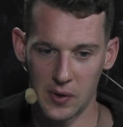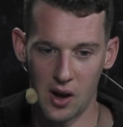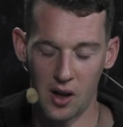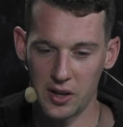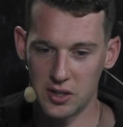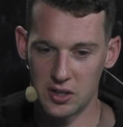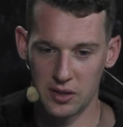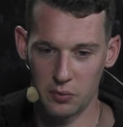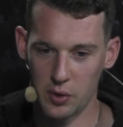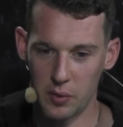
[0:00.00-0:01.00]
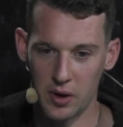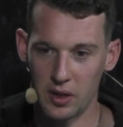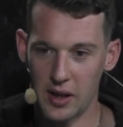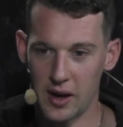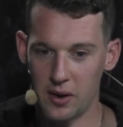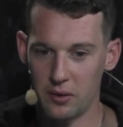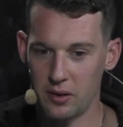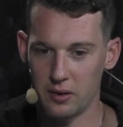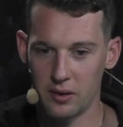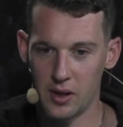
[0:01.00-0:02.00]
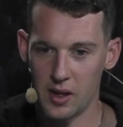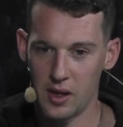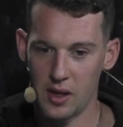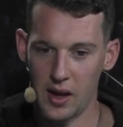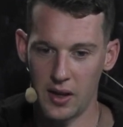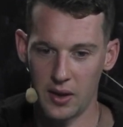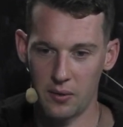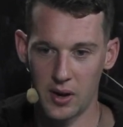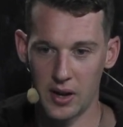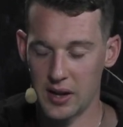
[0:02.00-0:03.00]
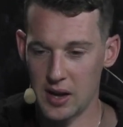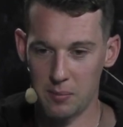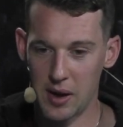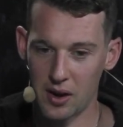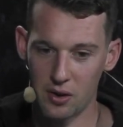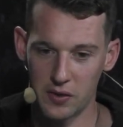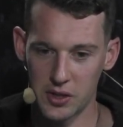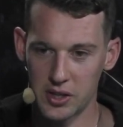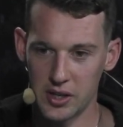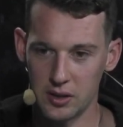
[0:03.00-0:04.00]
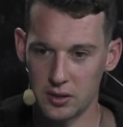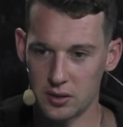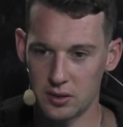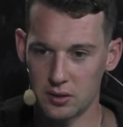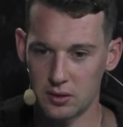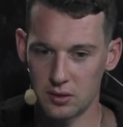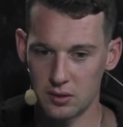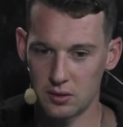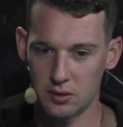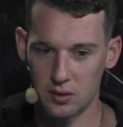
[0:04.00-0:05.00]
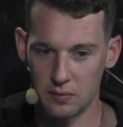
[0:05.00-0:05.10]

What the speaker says: college, we weren't allowed. And then when I came back overseas,